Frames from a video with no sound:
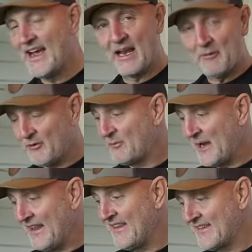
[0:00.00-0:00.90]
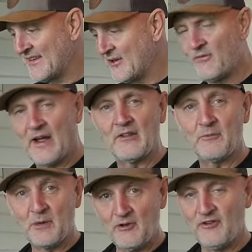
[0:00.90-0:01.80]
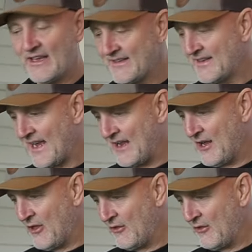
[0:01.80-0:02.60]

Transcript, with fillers: And I'm explaining this in advance because yet again,